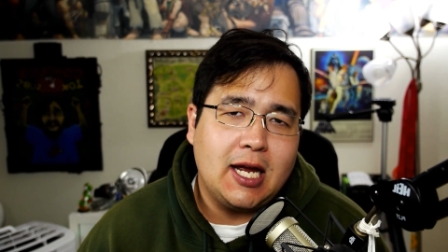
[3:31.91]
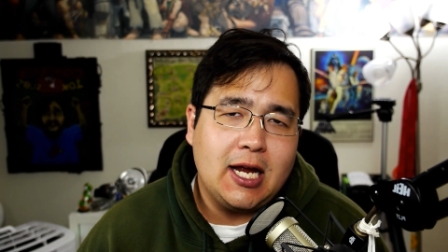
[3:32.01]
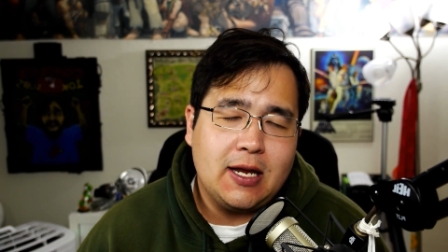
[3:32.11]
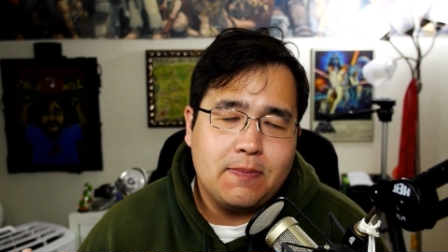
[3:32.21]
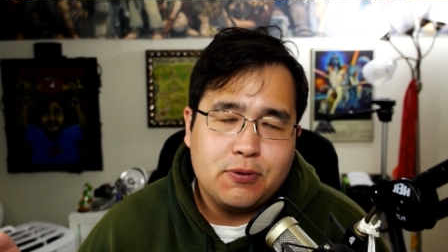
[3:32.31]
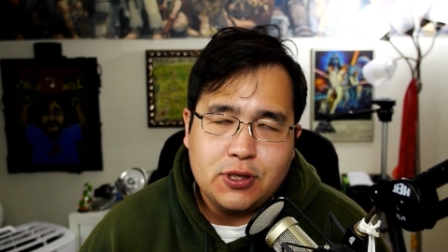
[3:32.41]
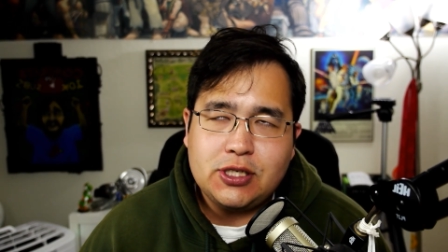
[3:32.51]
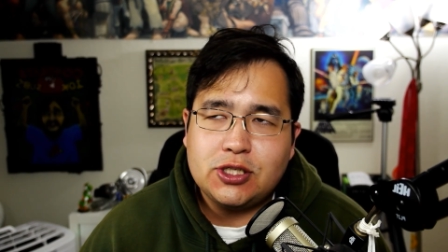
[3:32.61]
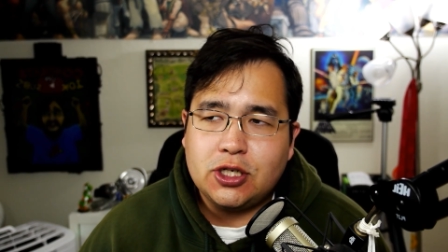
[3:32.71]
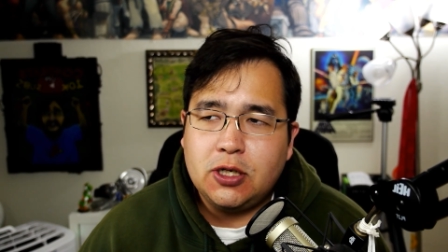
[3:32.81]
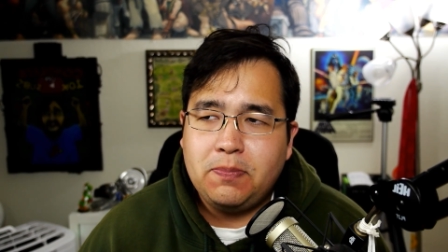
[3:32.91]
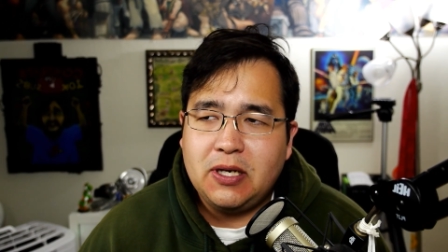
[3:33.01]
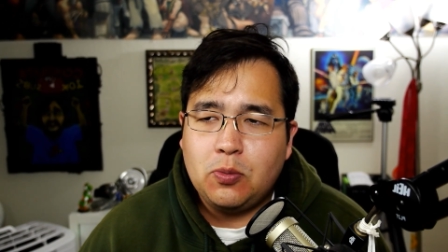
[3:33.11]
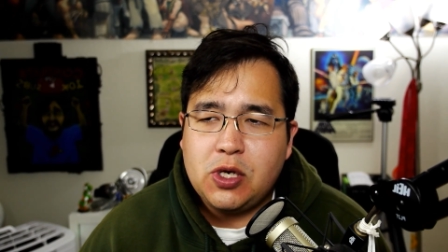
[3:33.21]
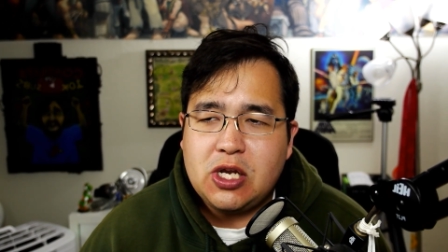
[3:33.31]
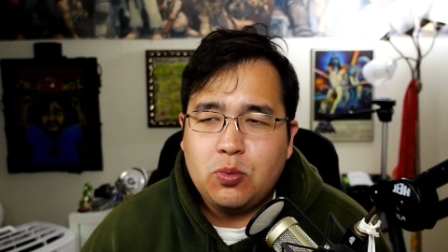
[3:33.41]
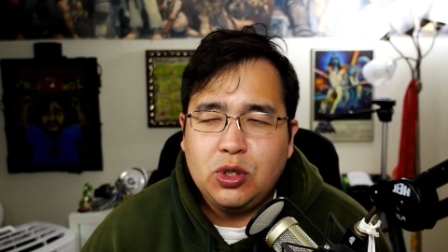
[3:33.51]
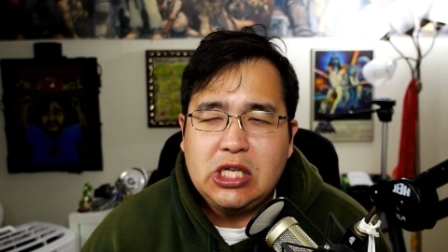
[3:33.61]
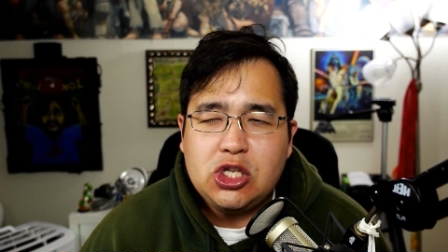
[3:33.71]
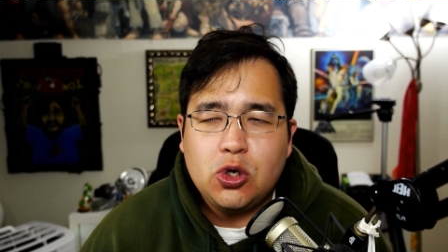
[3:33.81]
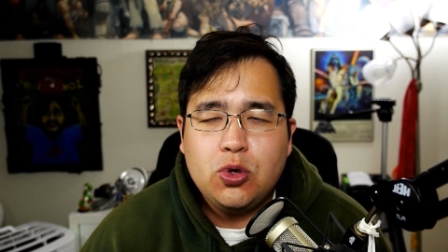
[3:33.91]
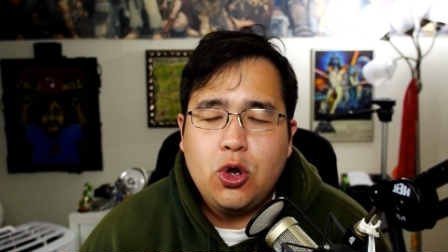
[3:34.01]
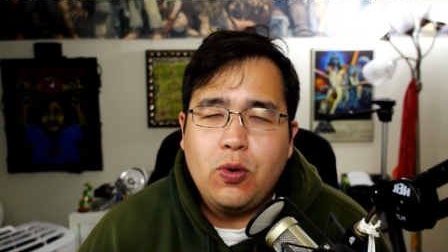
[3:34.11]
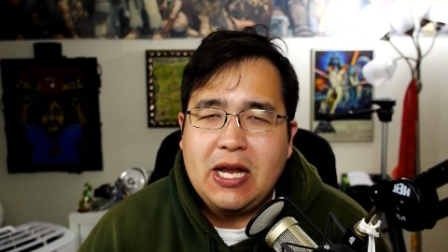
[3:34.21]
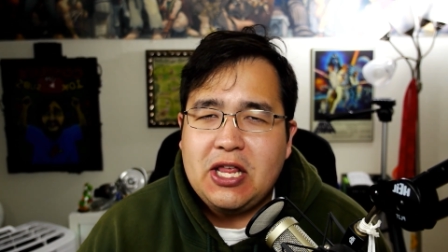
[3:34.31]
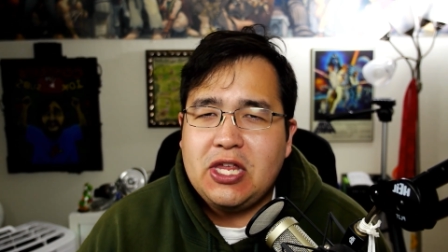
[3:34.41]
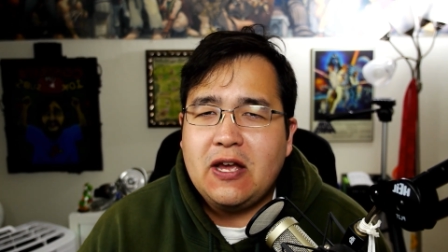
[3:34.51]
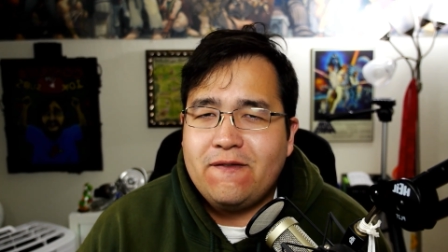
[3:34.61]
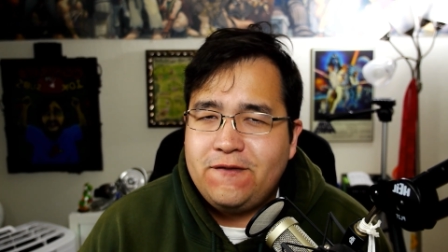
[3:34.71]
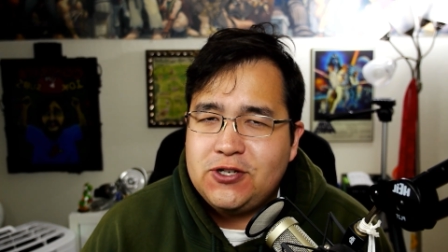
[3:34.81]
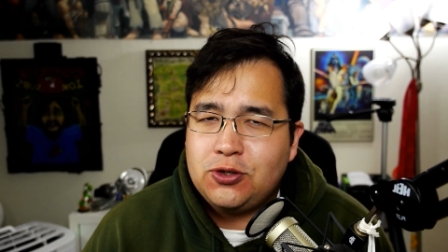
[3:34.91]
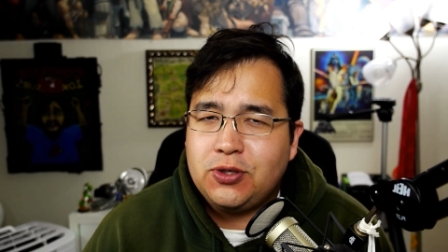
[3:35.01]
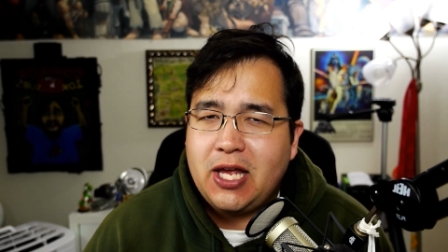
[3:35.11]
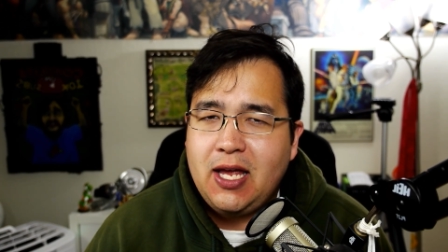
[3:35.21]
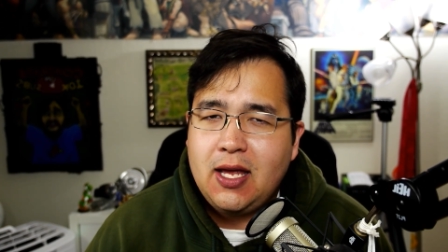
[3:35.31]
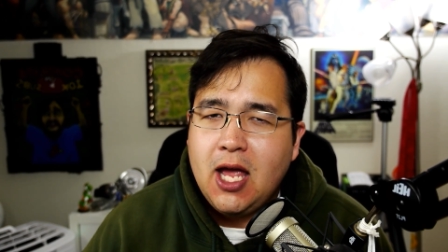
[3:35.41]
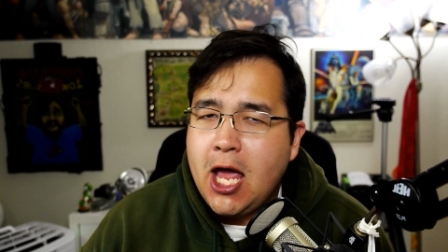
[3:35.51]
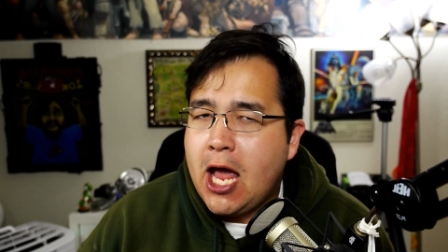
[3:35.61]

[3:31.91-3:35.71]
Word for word: I am pretty sure, but we really don't know anything official yet.